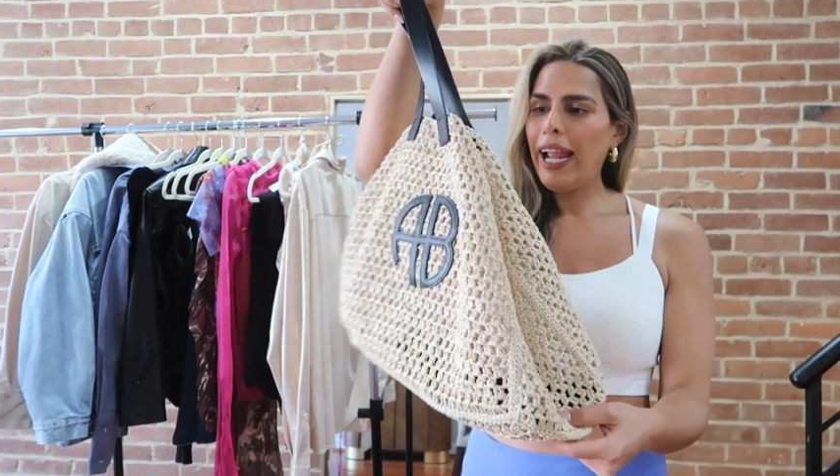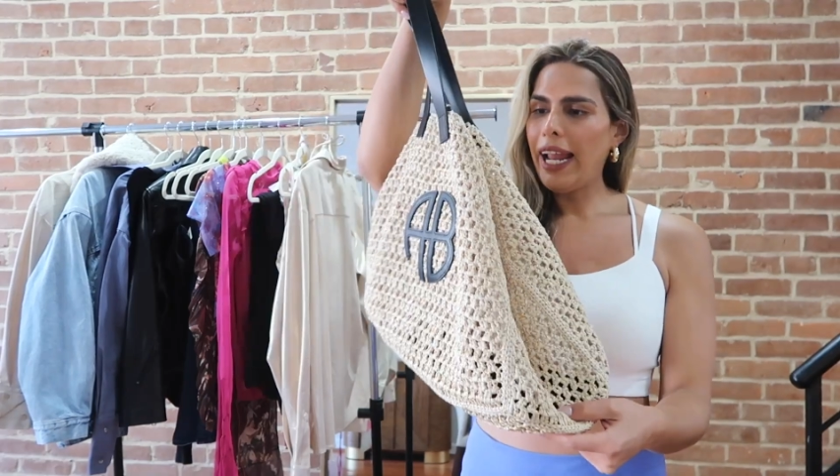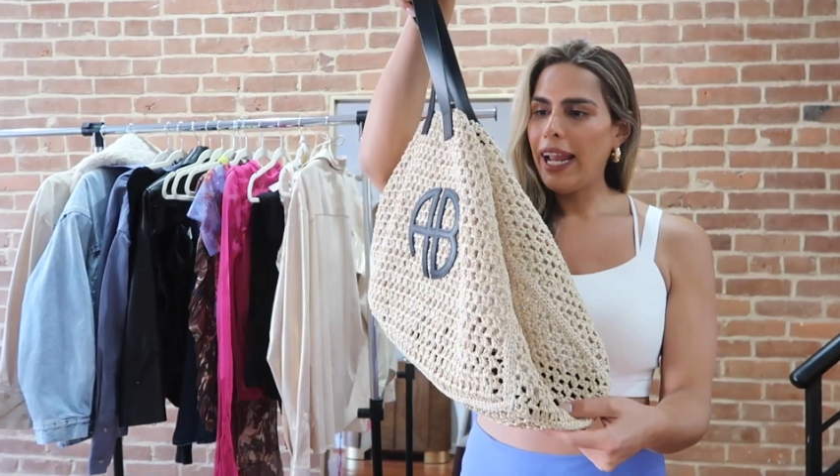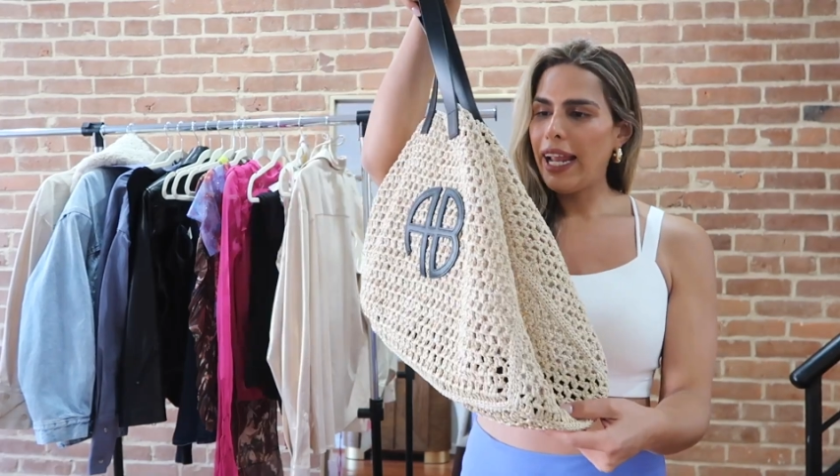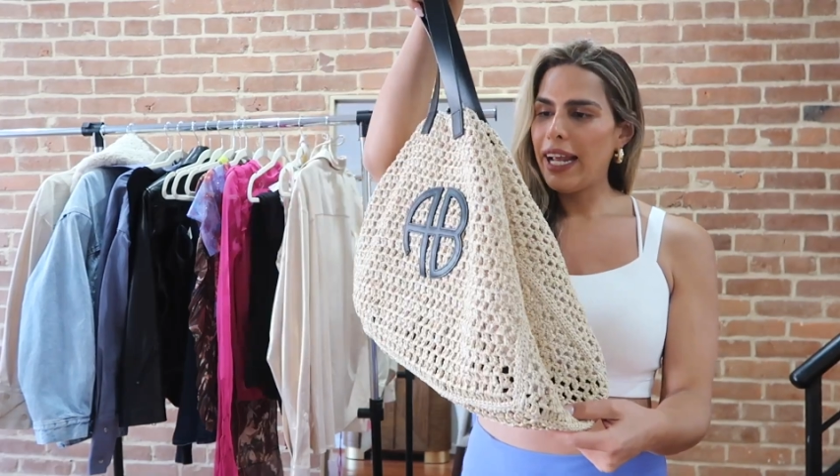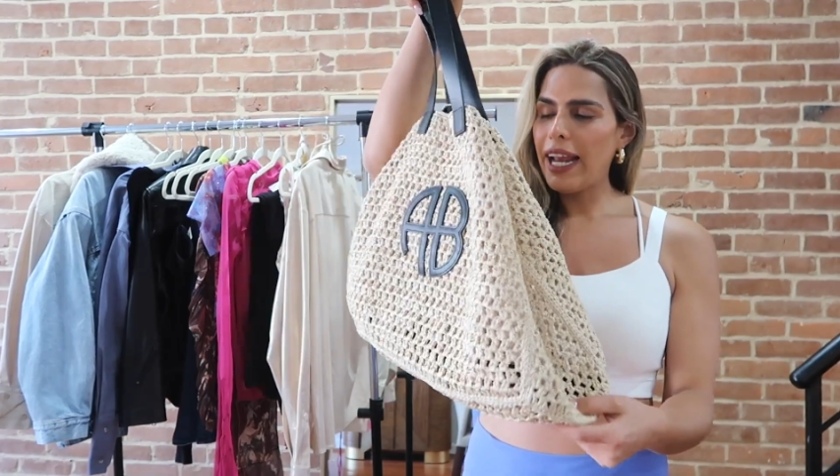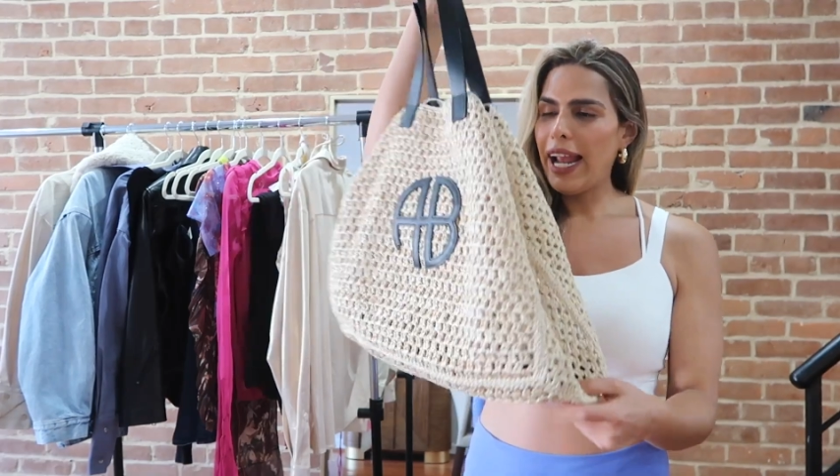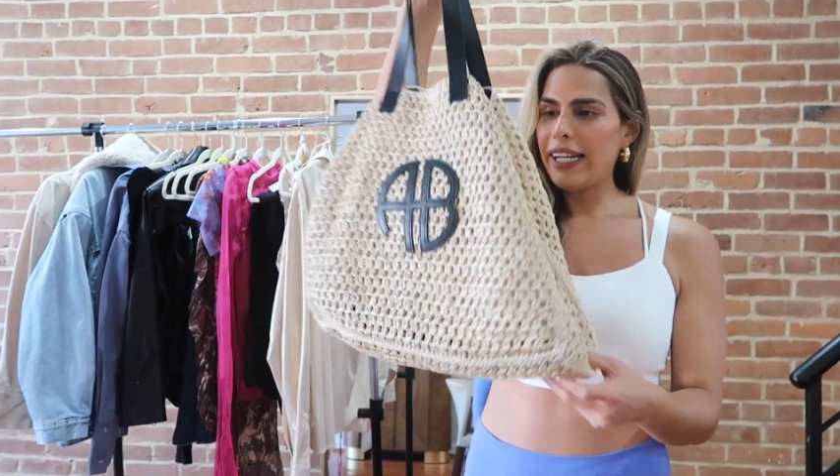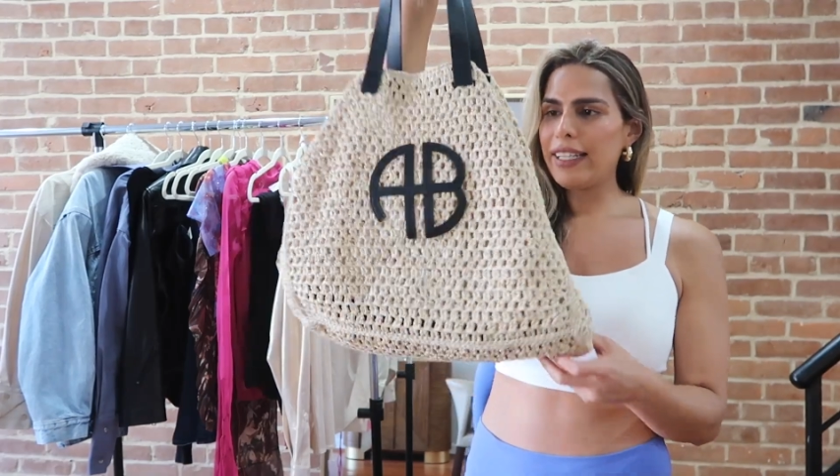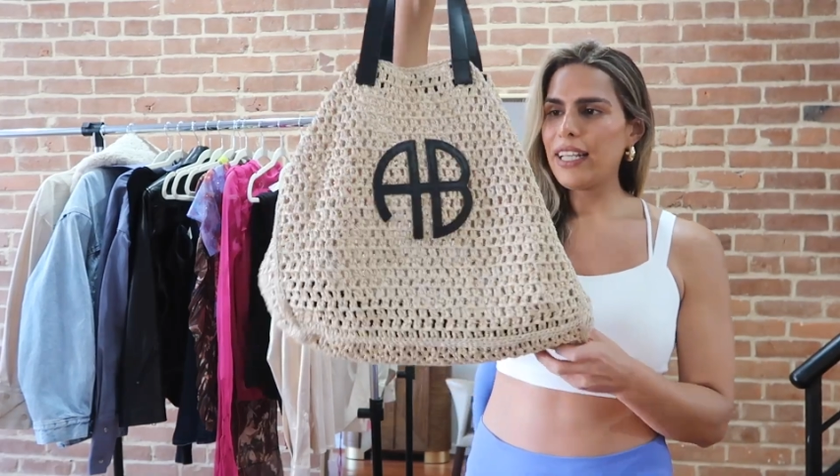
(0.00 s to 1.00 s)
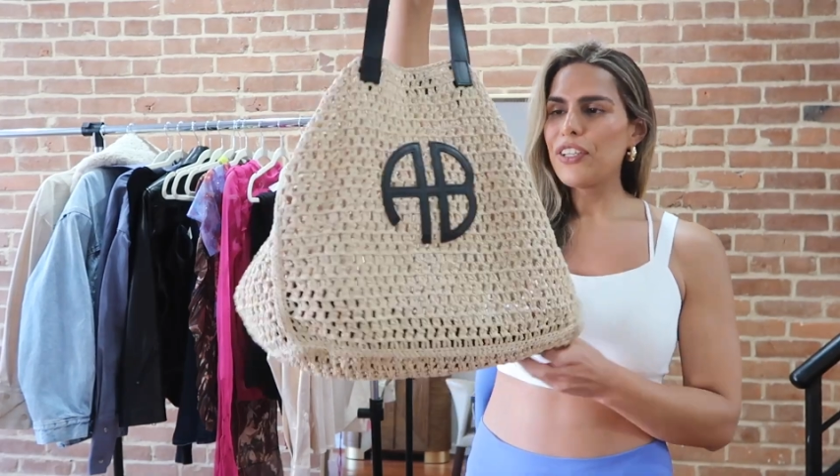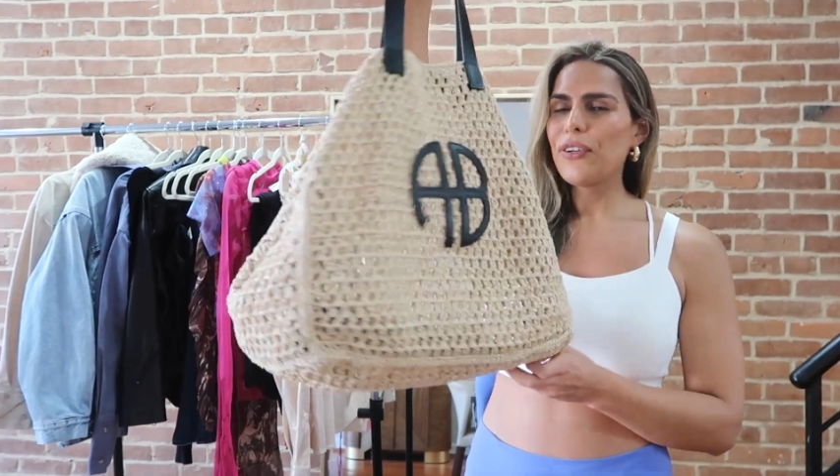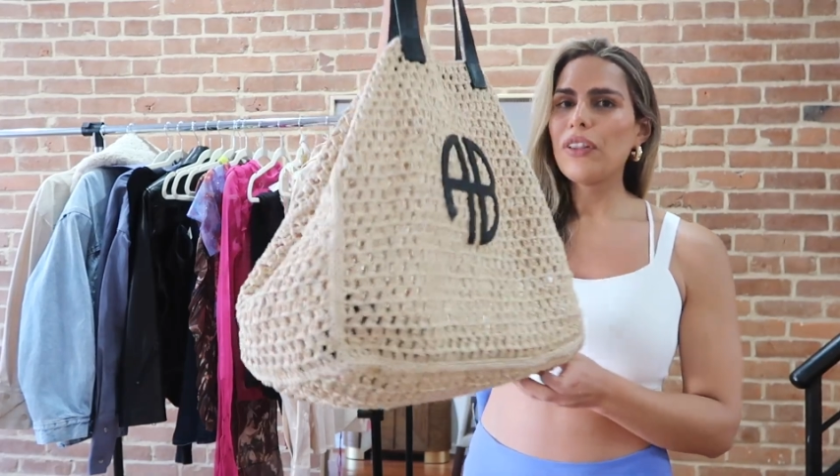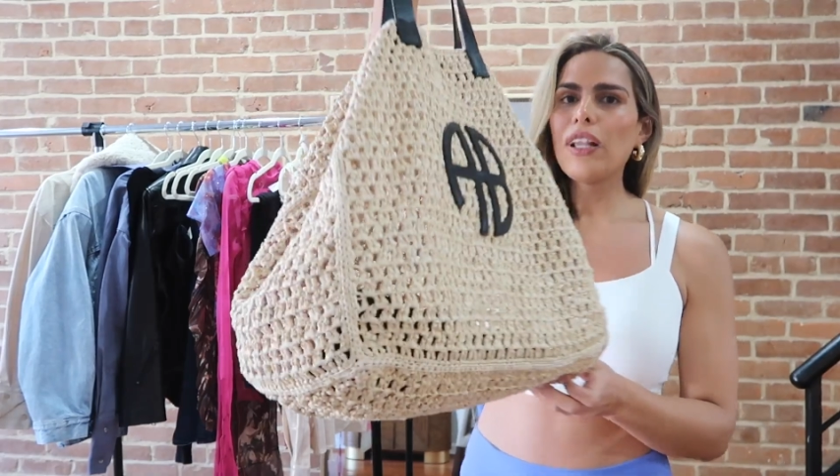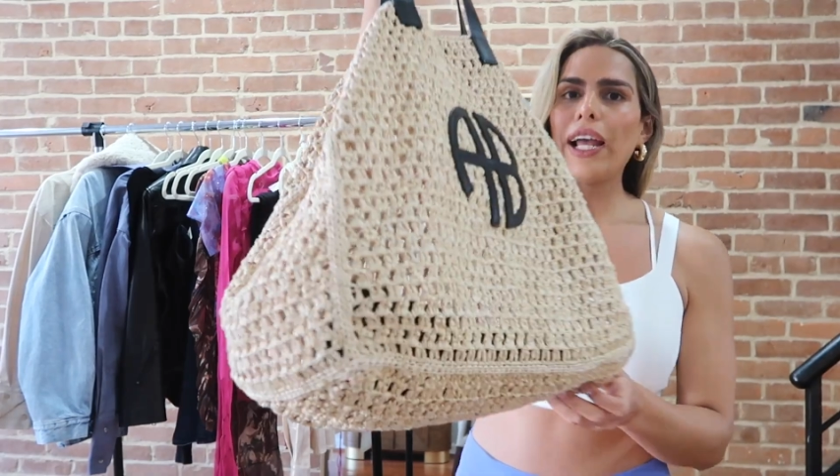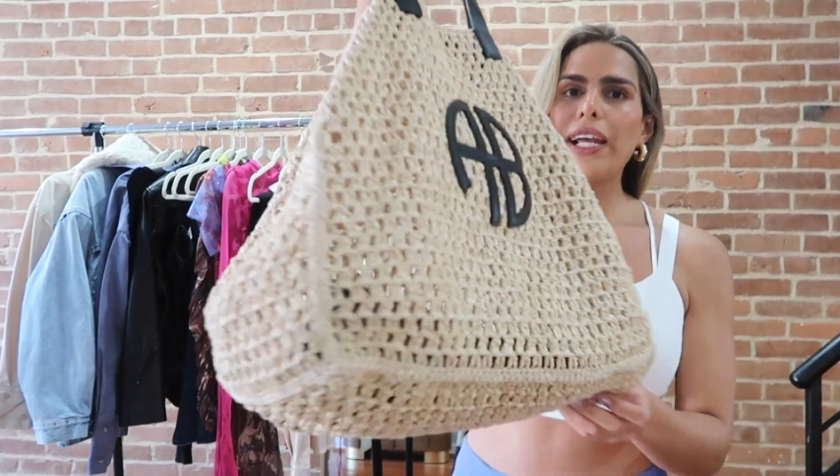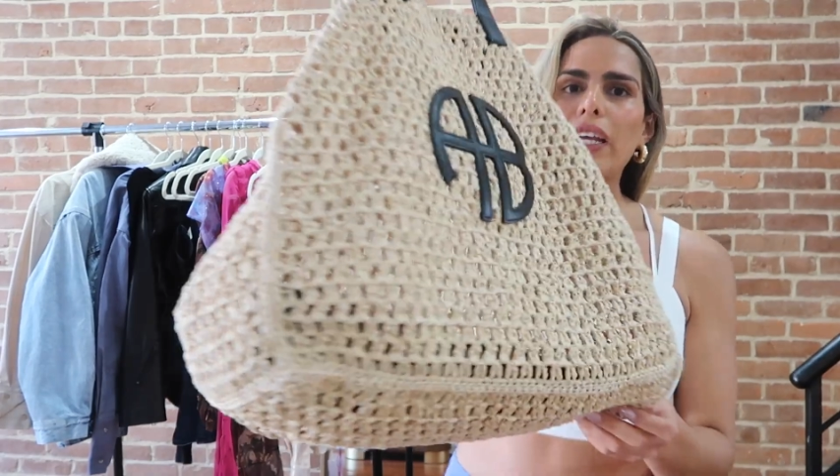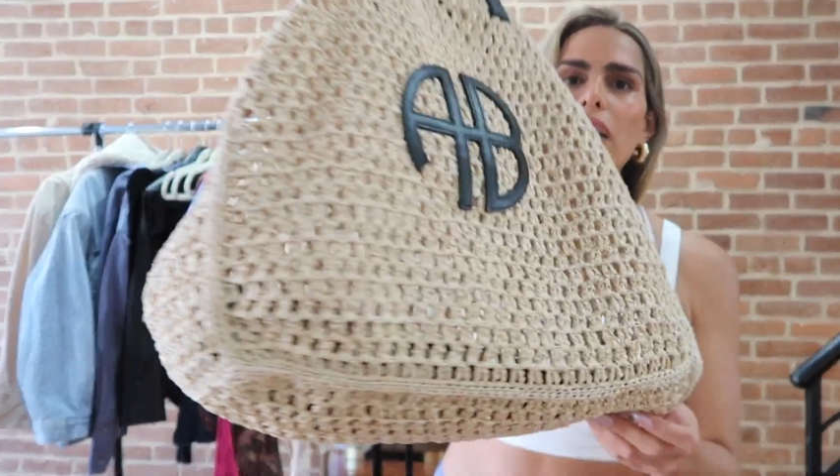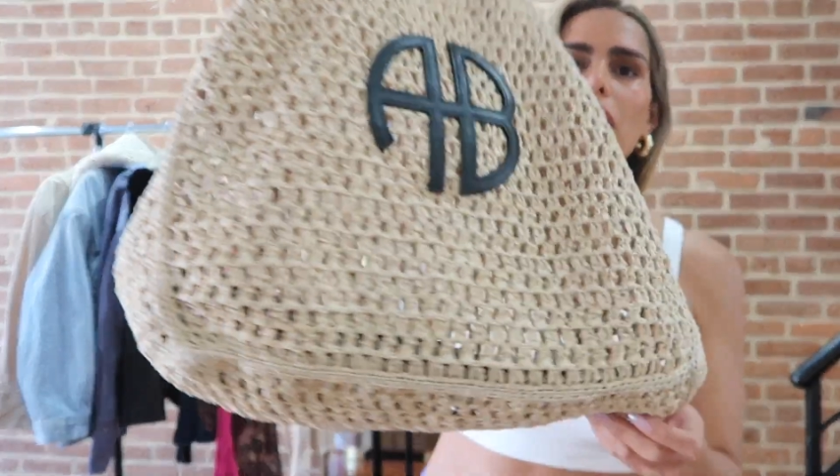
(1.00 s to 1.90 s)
and anything you like.